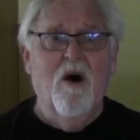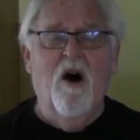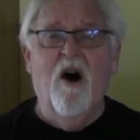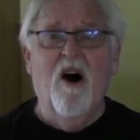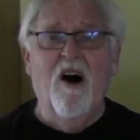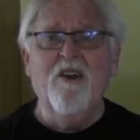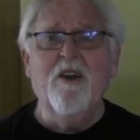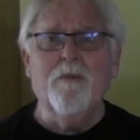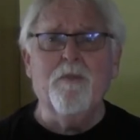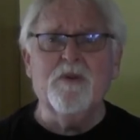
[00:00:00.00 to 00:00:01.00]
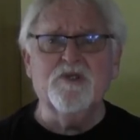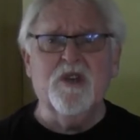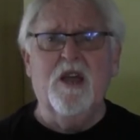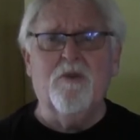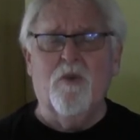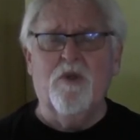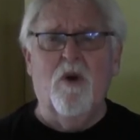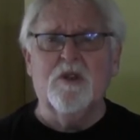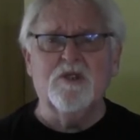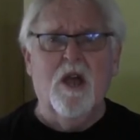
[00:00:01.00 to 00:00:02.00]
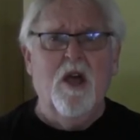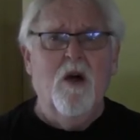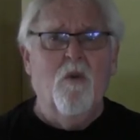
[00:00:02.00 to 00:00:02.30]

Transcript: A hundred percent with all His.